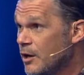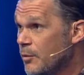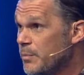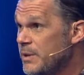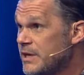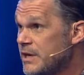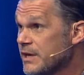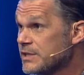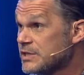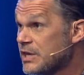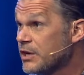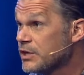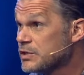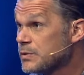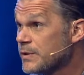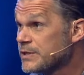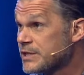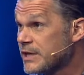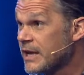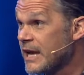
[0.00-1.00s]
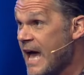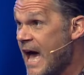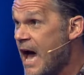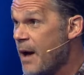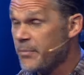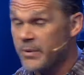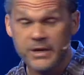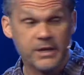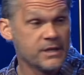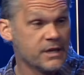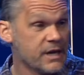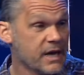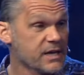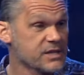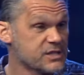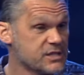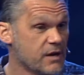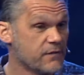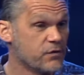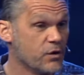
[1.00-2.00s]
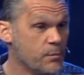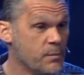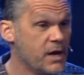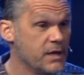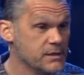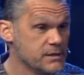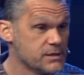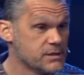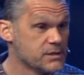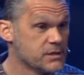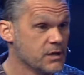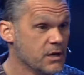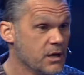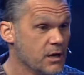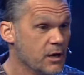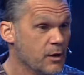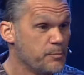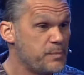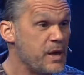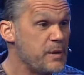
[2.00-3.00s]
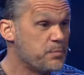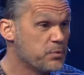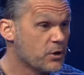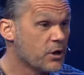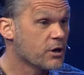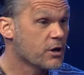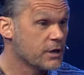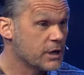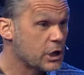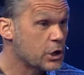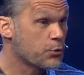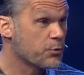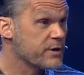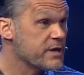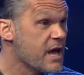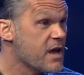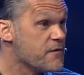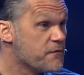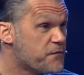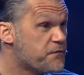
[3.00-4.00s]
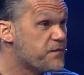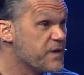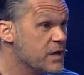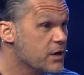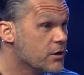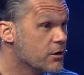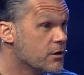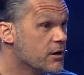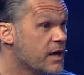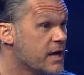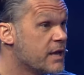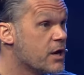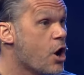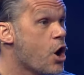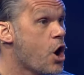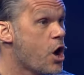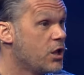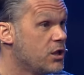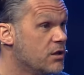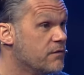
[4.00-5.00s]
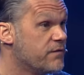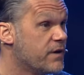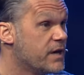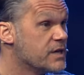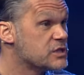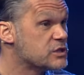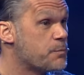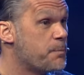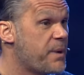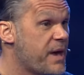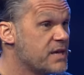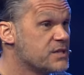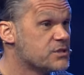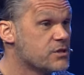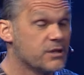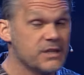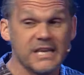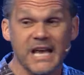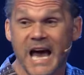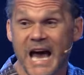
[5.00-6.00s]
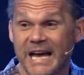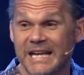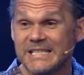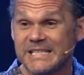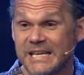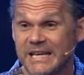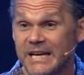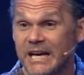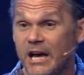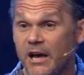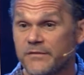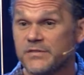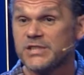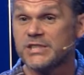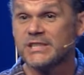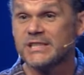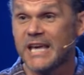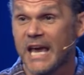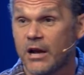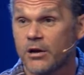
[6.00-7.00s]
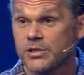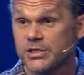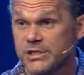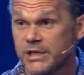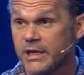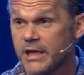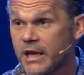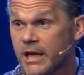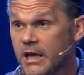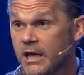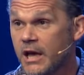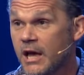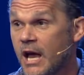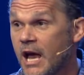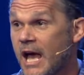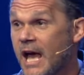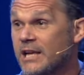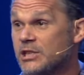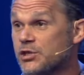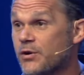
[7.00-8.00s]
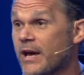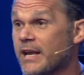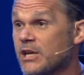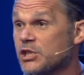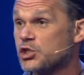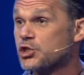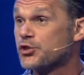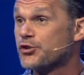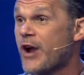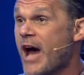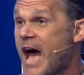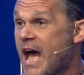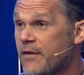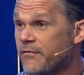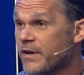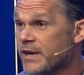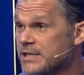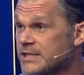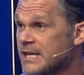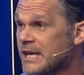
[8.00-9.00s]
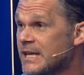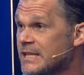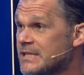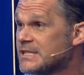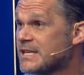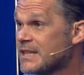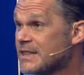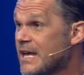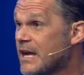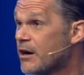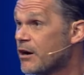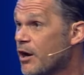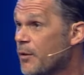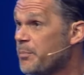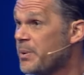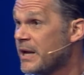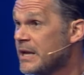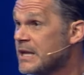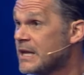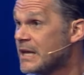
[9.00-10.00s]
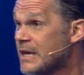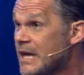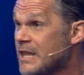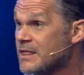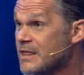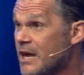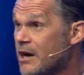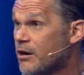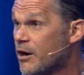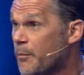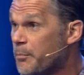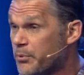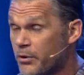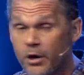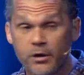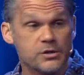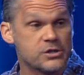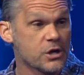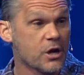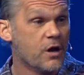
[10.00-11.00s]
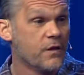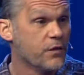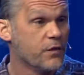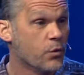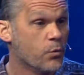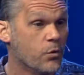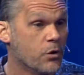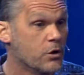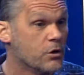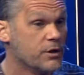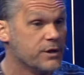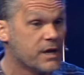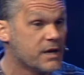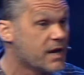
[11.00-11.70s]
Because here's what's gonna happen in the next several months. People are gonna create fear in all of us based on the idea of scarcity and try to drive us into their opinion and their approach on the world.